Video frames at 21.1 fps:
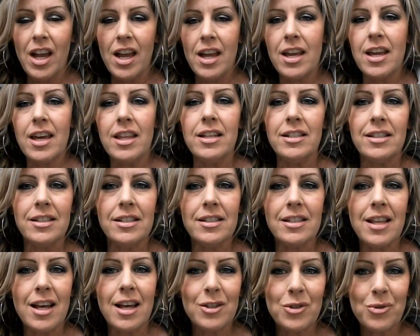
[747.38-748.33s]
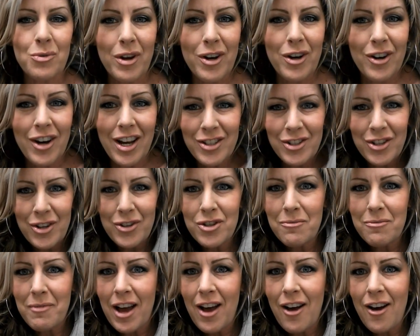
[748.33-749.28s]
yeah, this is that sweater I showed you
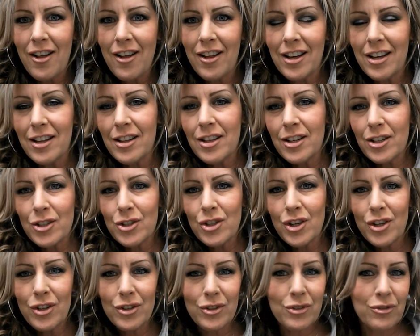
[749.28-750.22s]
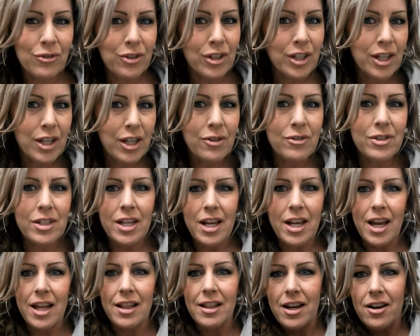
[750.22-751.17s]
in my haul. It looked really cute
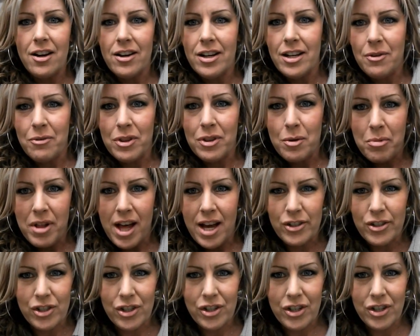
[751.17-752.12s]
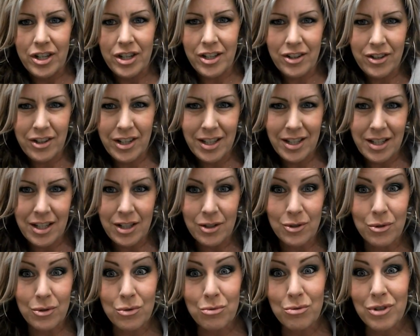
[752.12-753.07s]
today. I layered it with a black shirt underneath
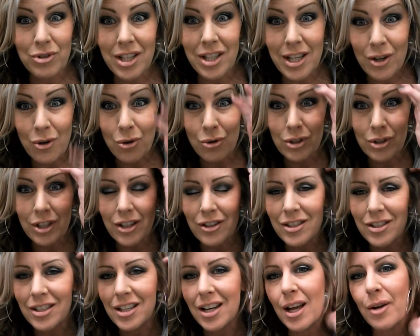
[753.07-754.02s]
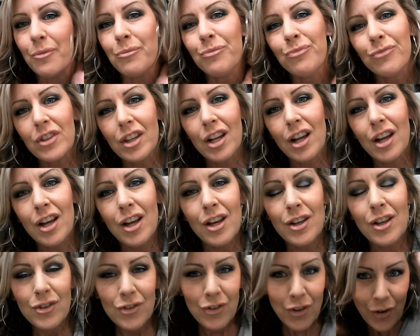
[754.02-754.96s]
because it was really cold here today.
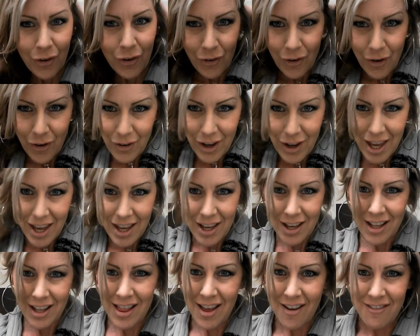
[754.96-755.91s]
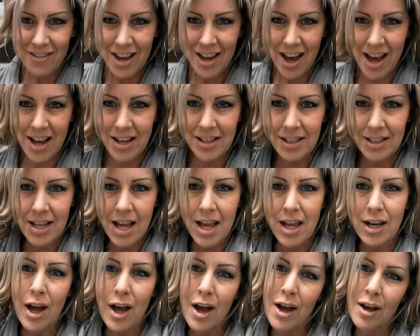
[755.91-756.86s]
So, okay, love you guys,
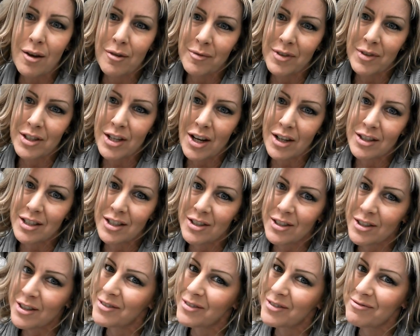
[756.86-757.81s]
and we'll talk to you soon.